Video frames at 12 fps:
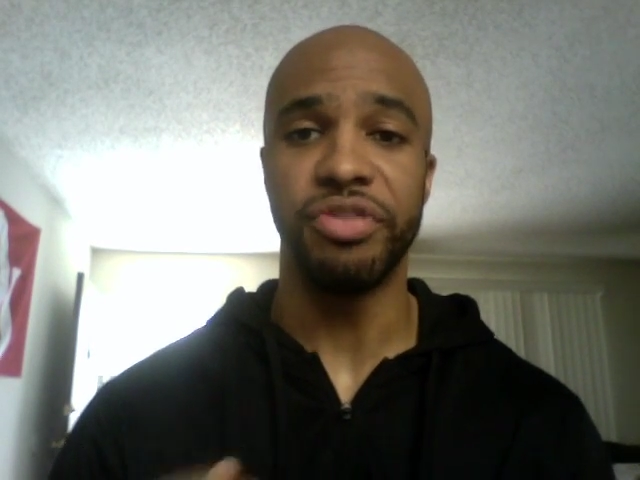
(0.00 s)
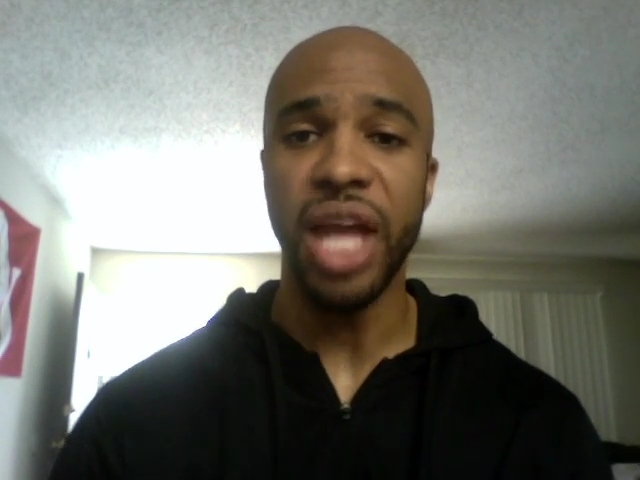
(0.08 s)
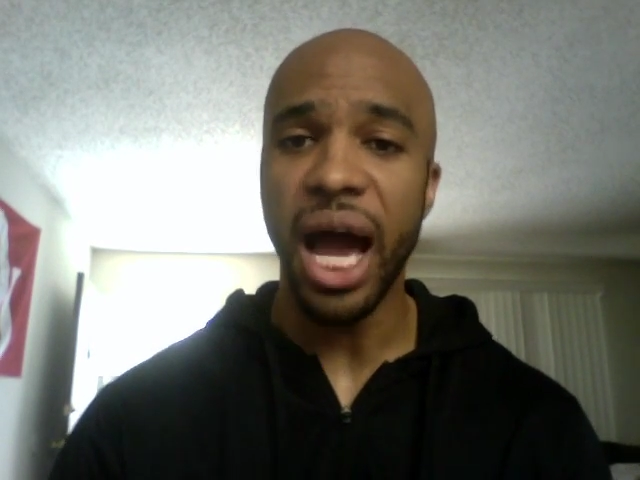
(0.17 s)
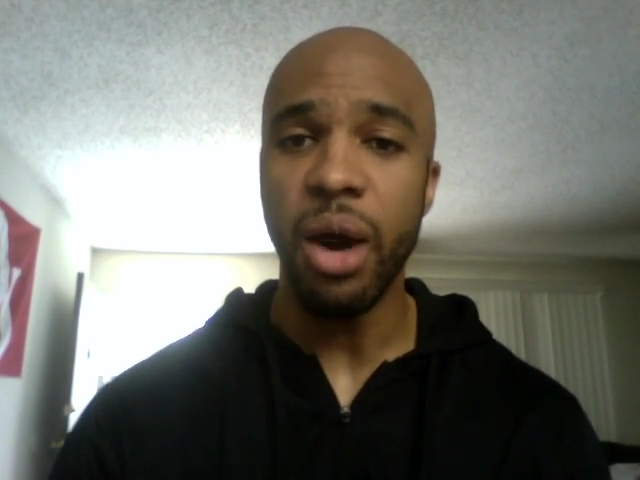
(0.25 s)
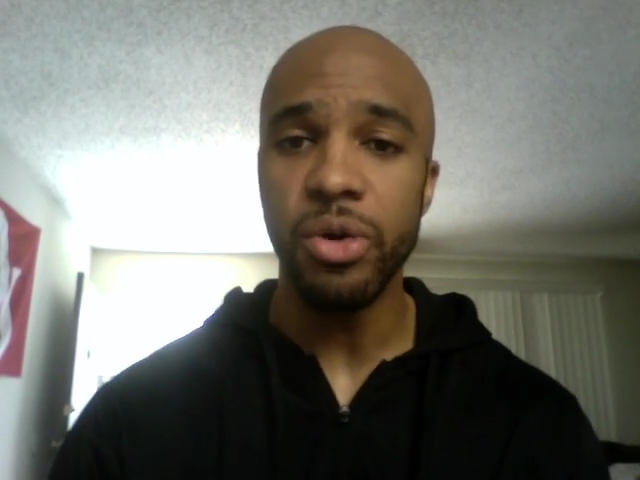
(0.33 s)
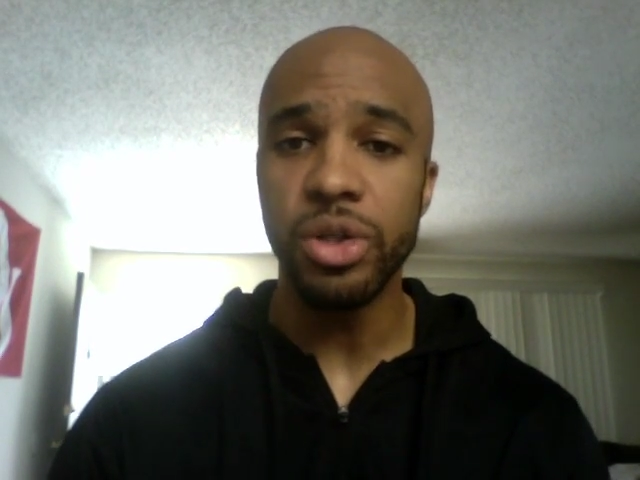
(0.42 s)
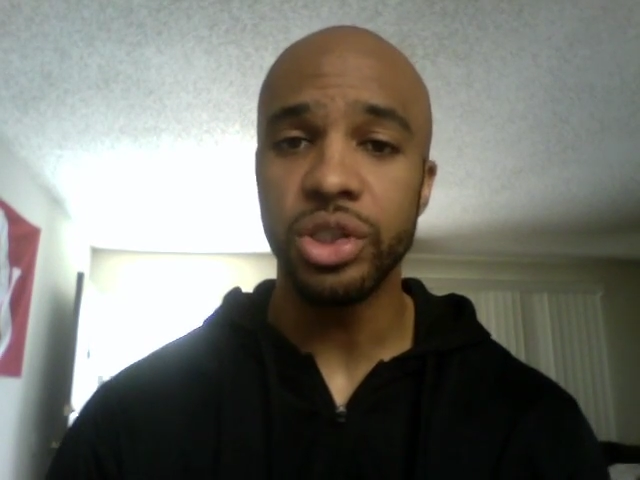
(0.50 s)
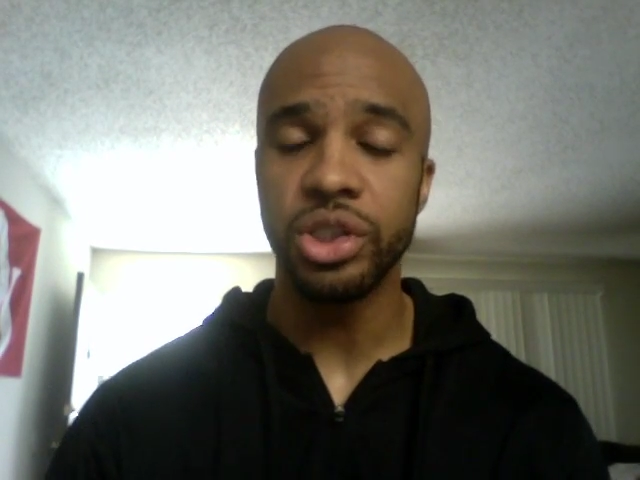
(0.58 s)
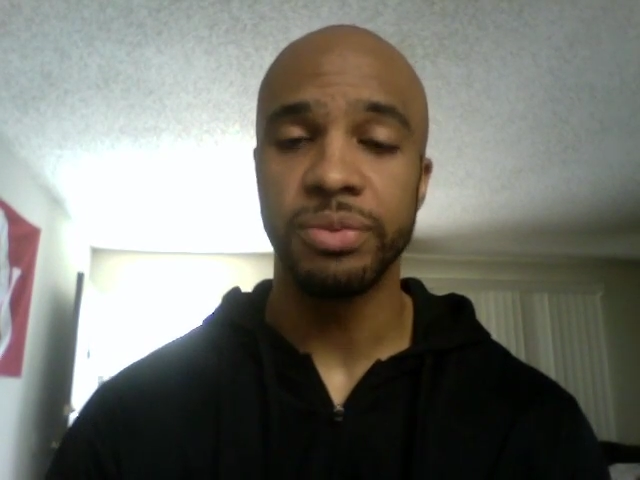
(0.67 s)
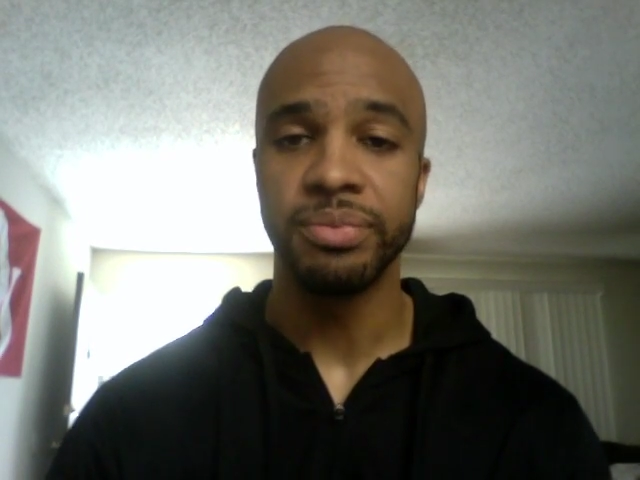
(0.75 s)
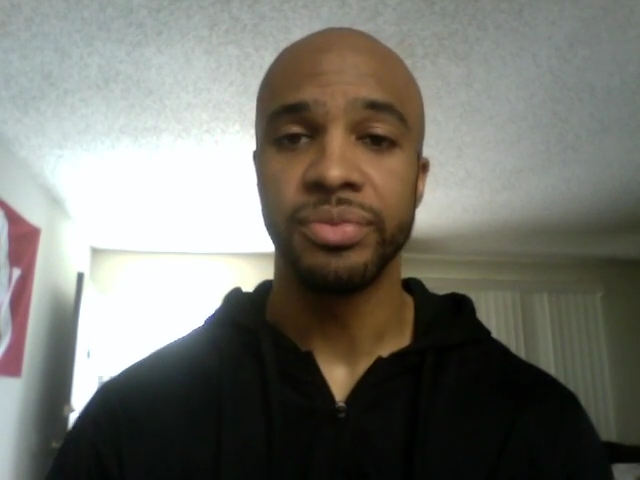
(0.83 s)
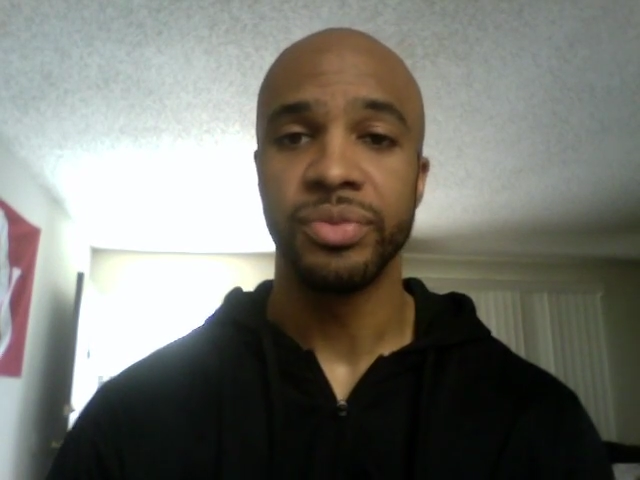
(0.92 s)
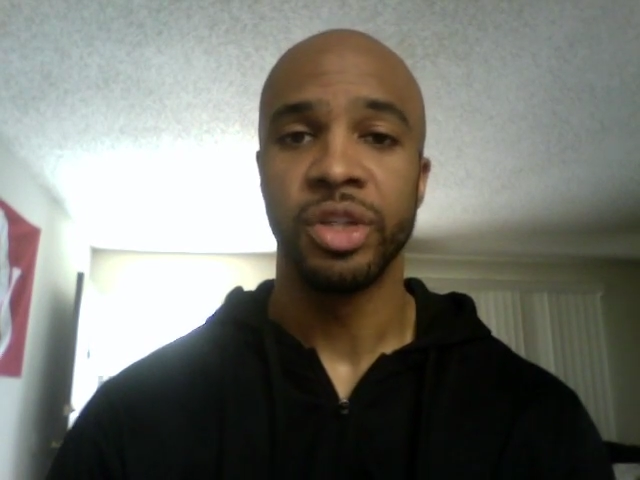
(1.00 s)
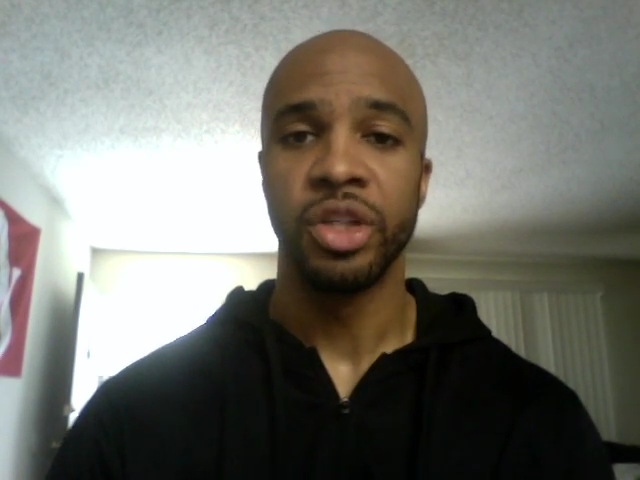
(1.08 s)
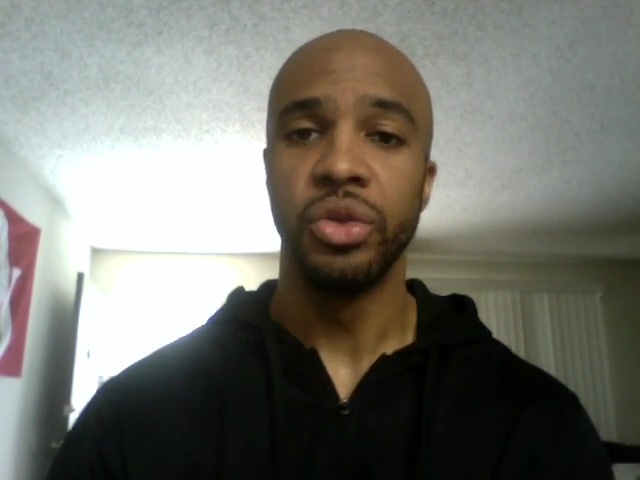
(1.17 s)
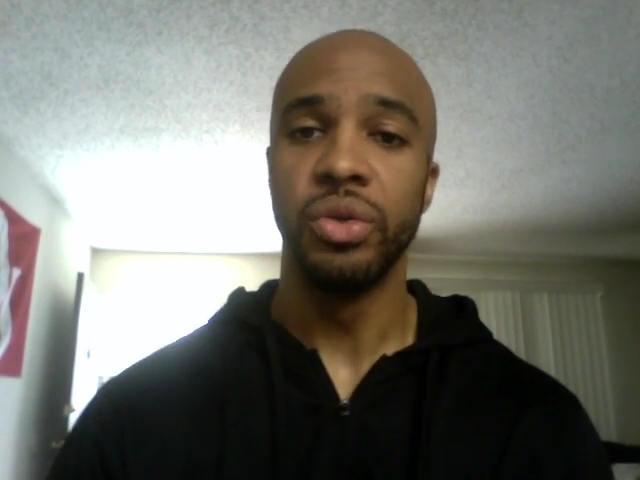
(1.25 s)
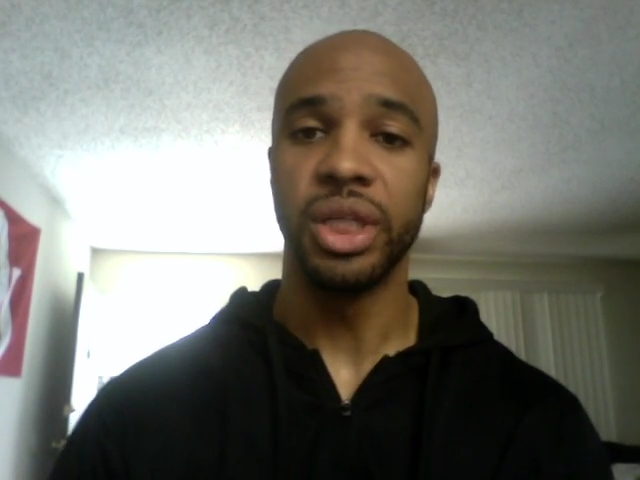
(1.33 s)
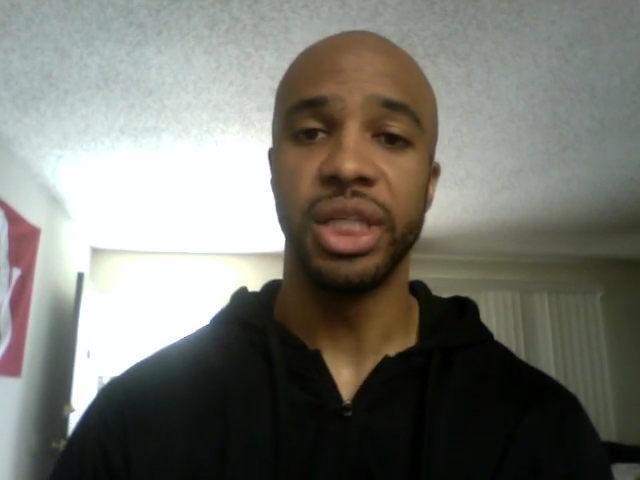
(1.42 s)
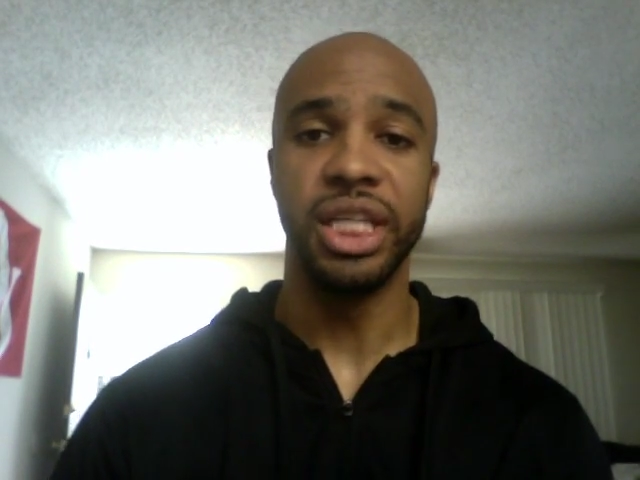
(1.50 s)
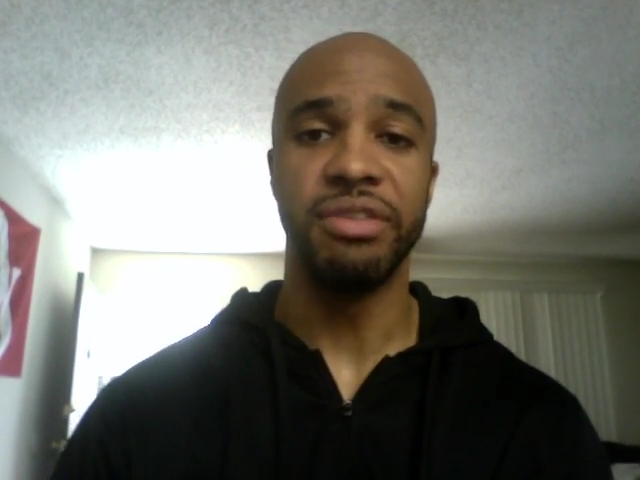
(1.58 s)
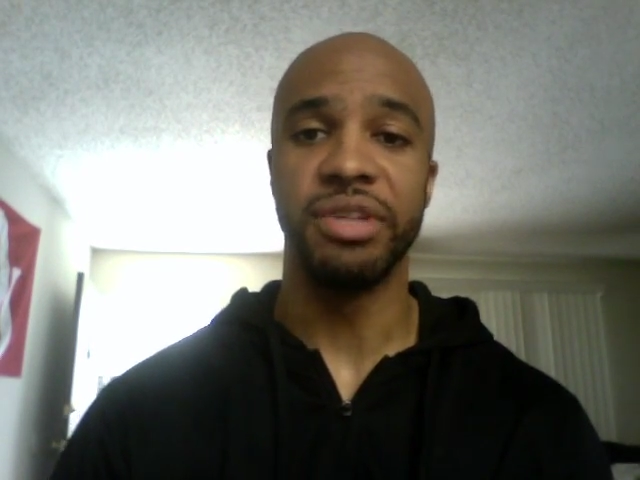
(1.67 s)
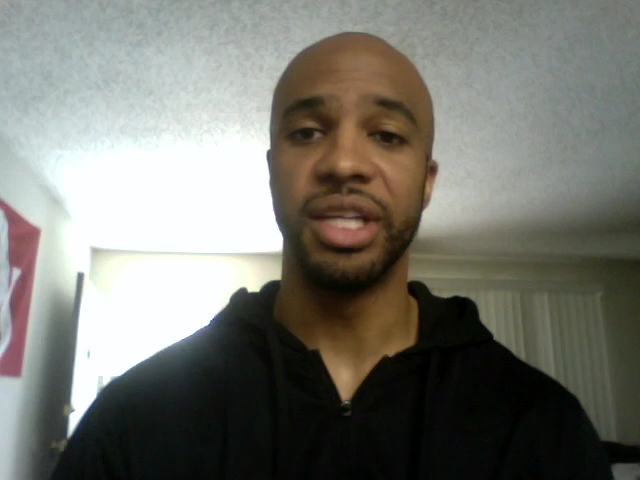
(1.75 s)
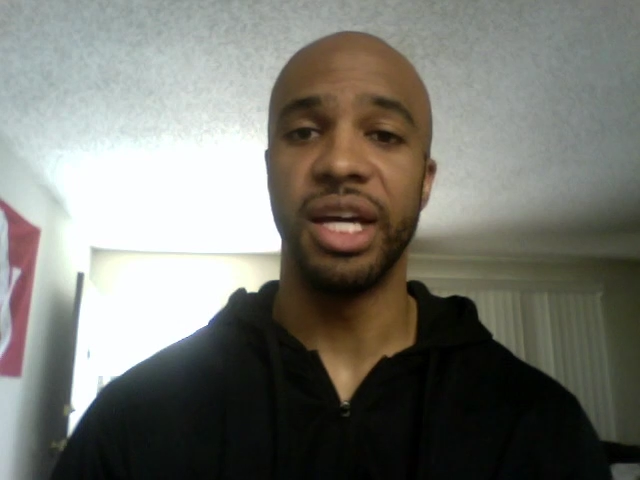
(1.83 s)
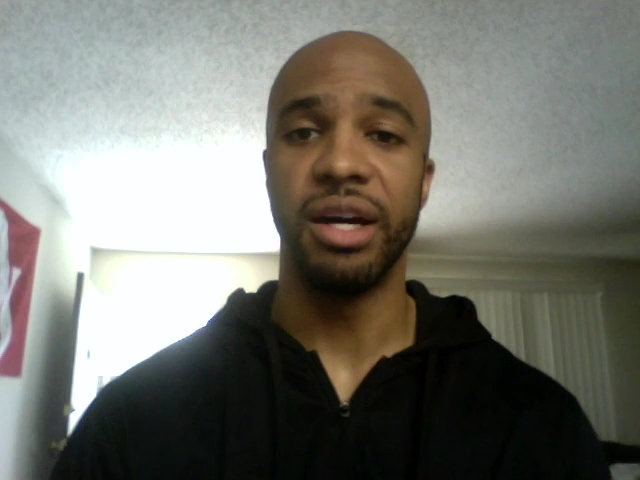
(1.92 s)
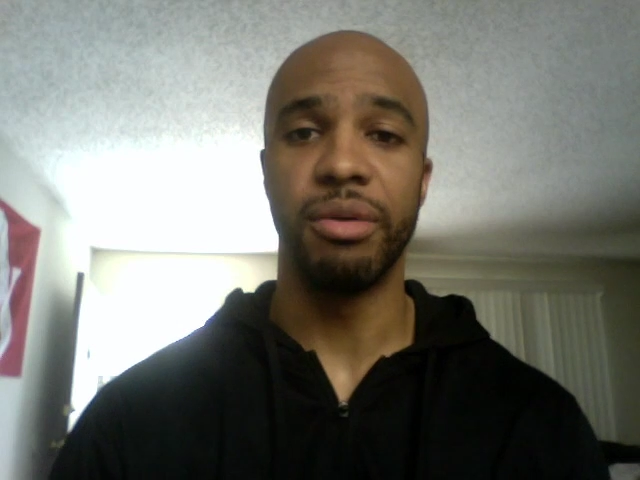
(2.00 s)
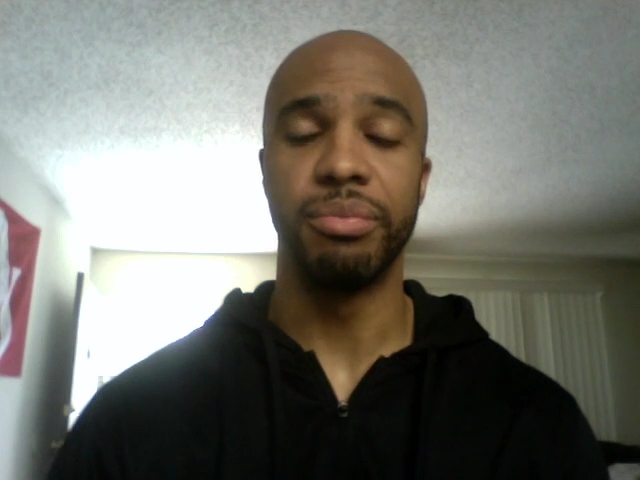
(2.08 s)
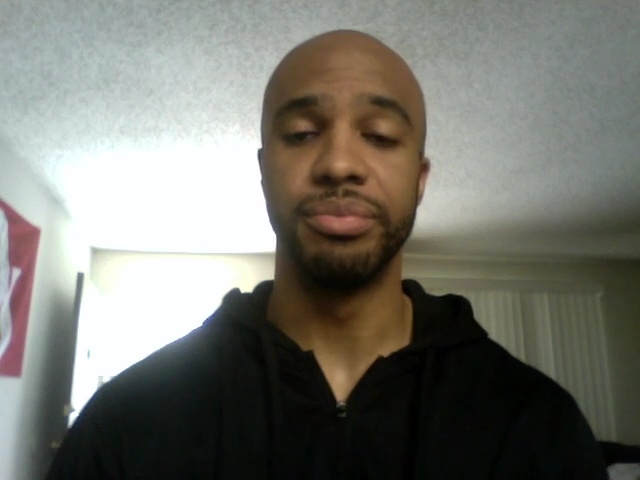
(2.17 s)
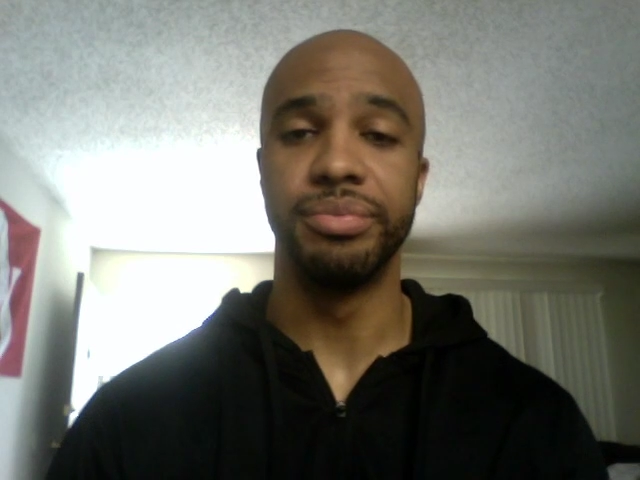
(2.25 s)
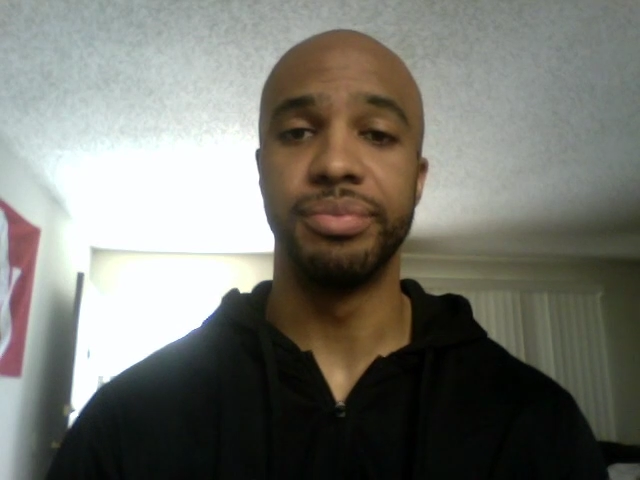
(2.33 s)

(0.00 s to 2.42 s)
flowers, you can even help